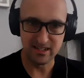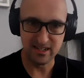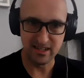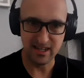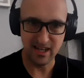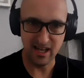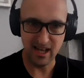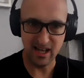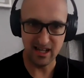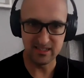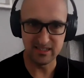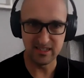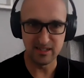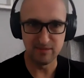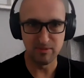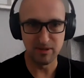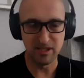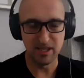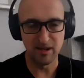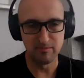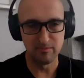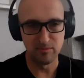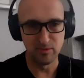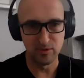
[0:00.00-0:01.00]
as they
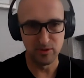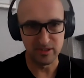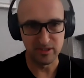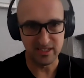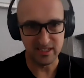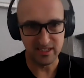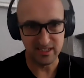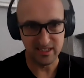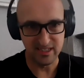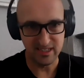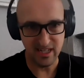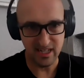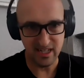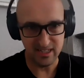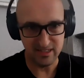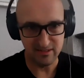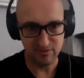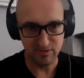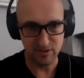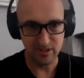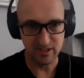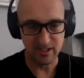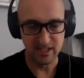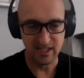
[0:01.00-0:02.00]
become more
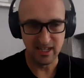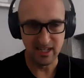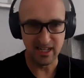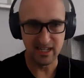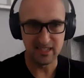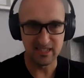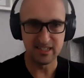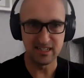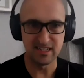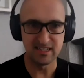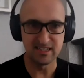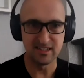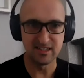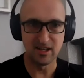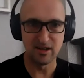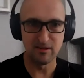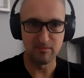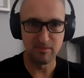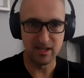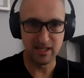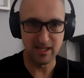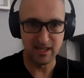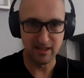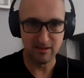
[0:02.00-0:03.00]
successful, as they start
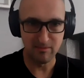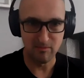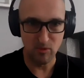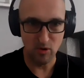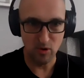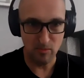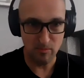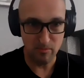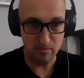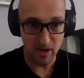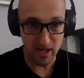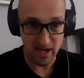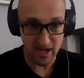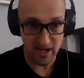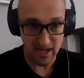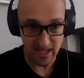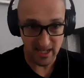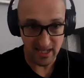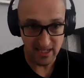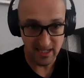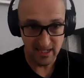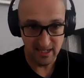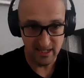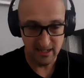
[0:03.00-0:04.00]
making more
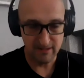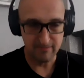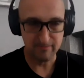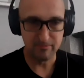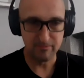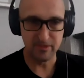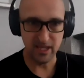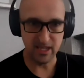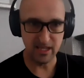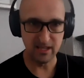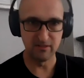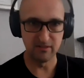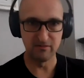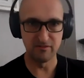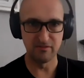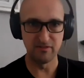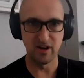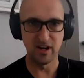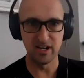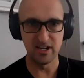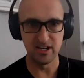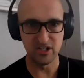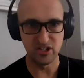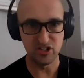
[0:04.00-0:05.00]
money, they can
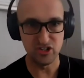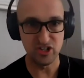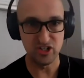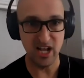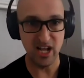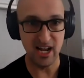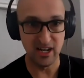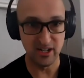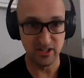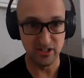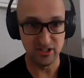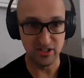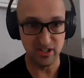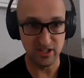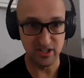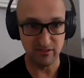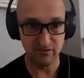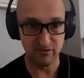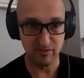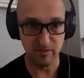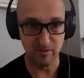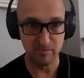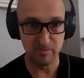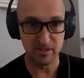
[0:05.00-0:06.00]
find it challenging
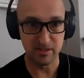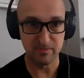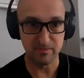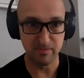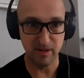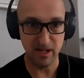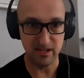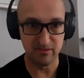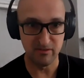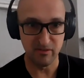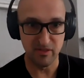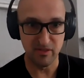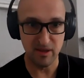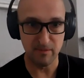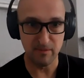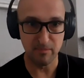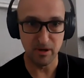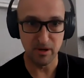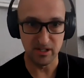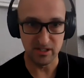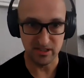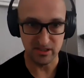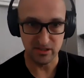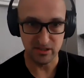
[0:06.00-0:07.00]
from a perspective of their
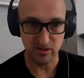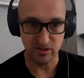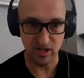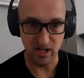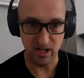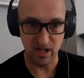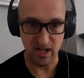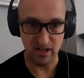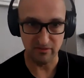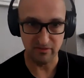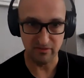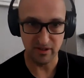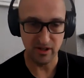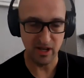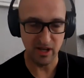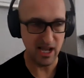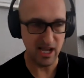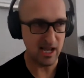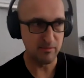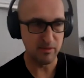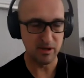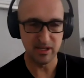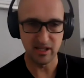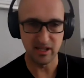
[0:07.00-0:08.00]
personal life. How
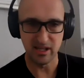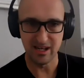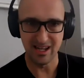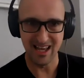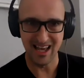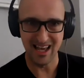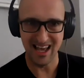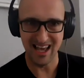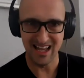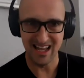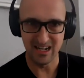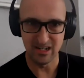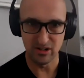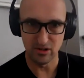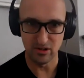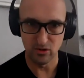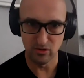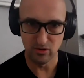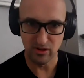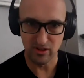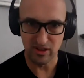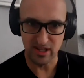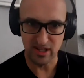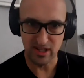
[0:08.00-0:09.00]
am I going to handle
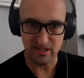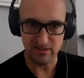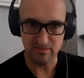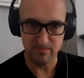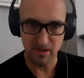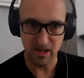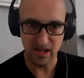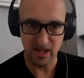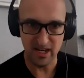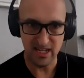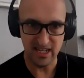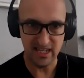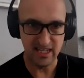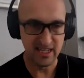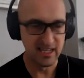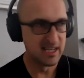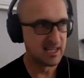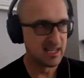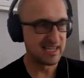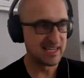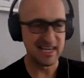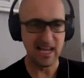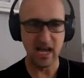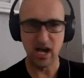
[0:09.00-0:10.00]
all of this money?
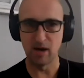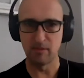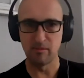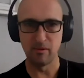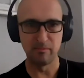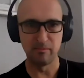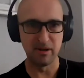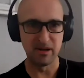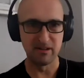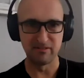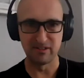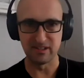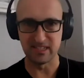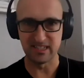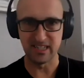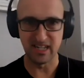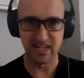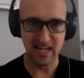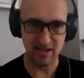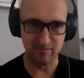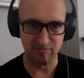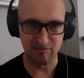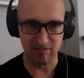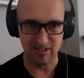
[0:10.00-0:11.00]
Now I'm a bit of a
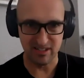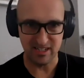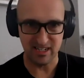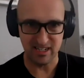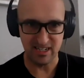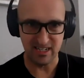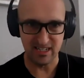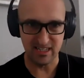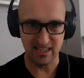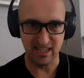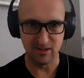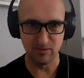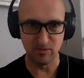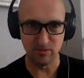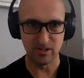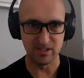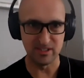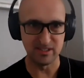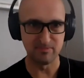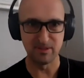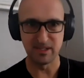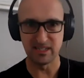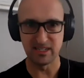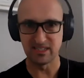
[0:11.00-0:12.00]
celebrity. They want
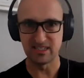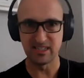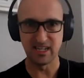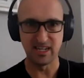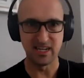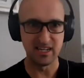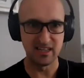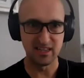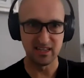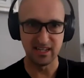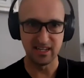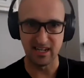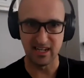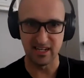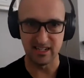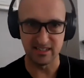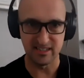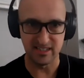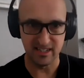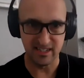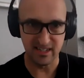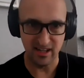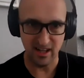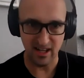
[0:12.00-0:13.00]
to be seen in the
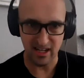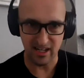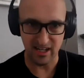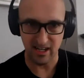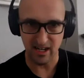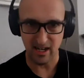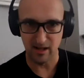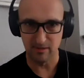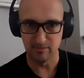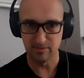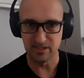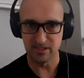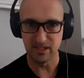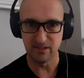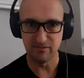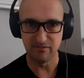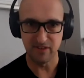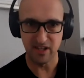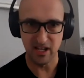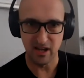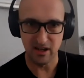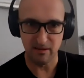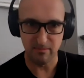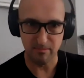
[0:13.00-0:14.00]
glitzy nightclubs and the
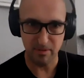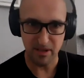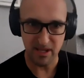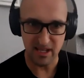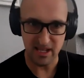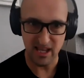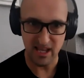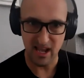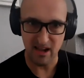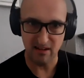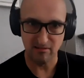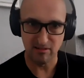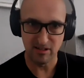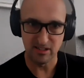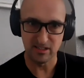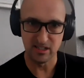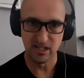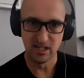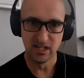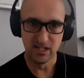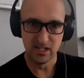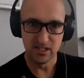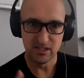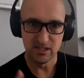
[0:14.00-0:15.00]
VIP areas.
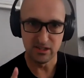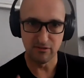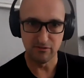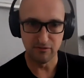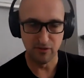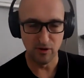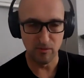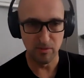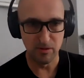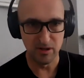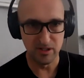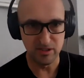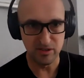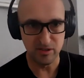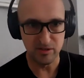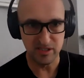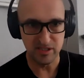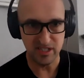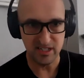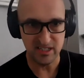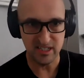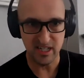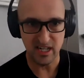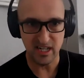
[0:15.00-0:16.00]
The footballers are
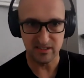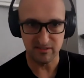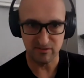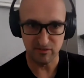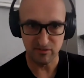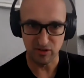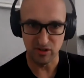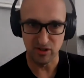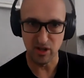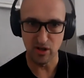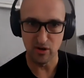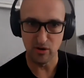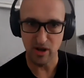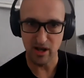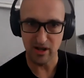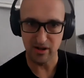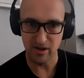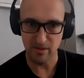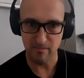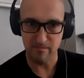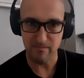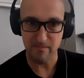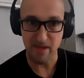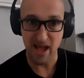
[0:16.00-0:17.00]
successful and know how
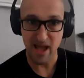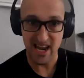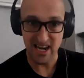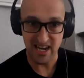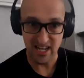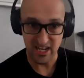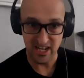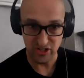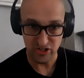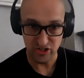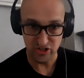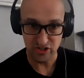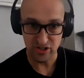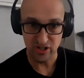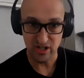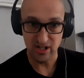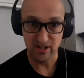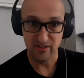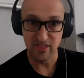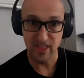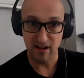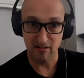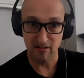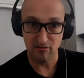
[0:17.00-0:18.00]
to manage
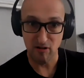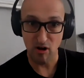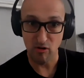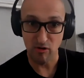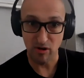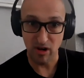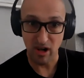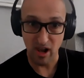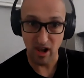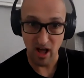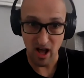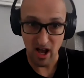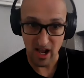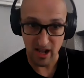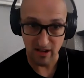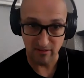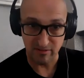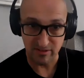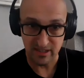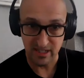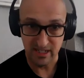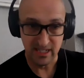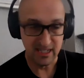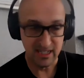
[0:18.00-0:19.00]
their own
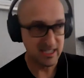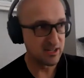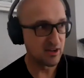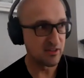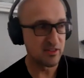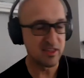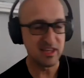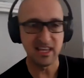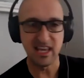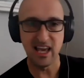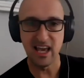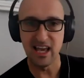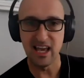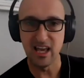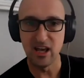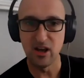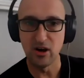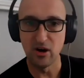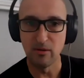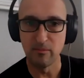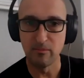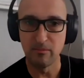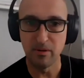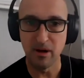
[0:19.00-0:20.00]
lives. They get
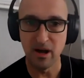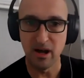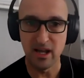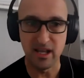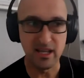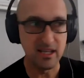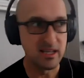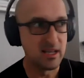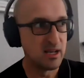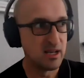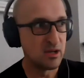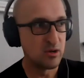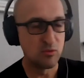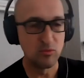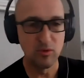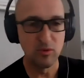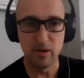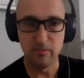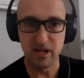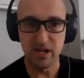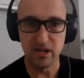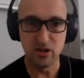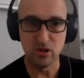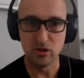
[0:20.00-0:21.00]
hit on by
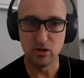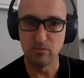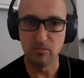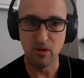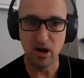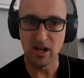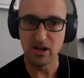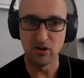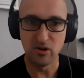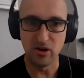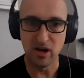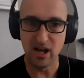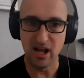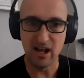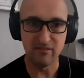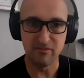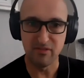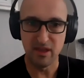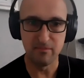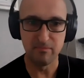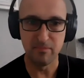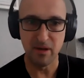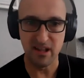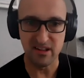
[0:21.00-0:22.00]
women who might not have
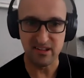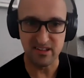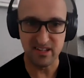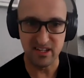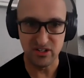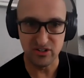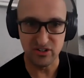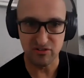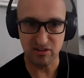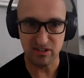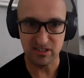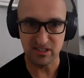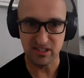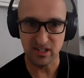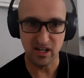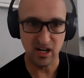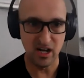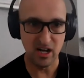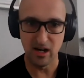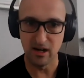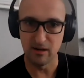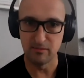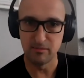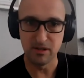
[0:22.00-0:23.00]
their best interests at
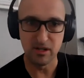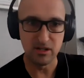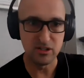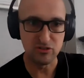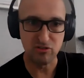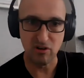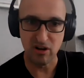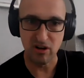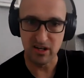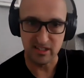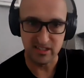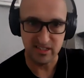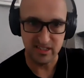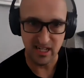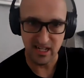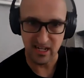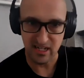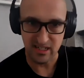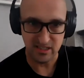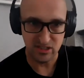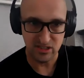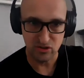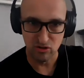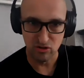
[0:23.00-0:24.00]
heart, trying to sell
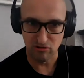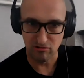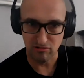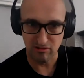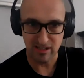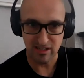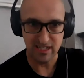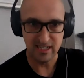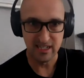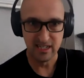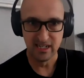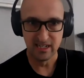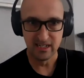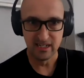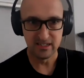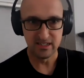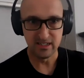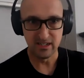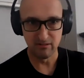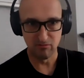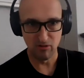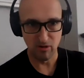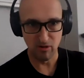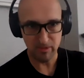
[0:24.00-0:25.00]
a story.
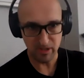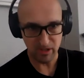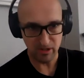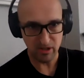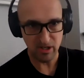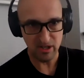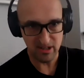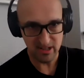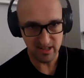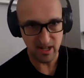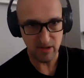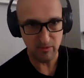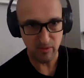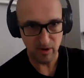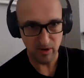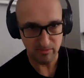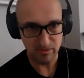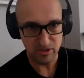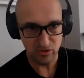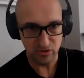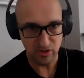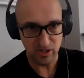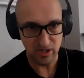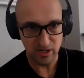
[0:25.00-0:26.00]
Rob, you can see what I'm
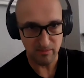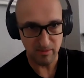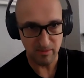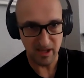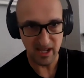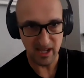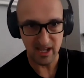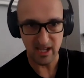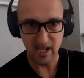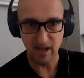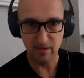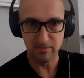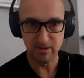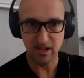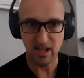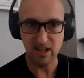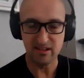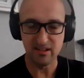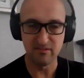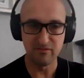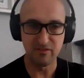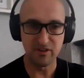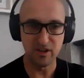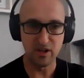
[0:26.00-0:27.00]
talking about here. I'm
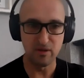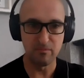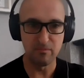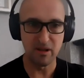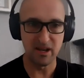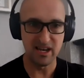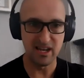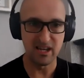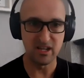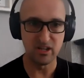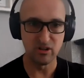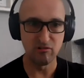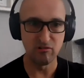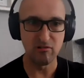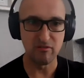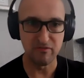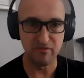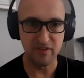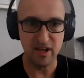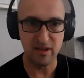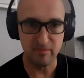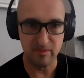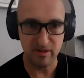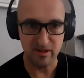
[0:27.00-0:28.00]
guessing for you, Ben, now you're a
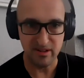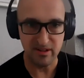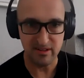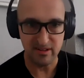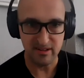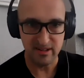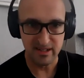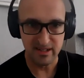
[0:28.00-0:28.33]
famous,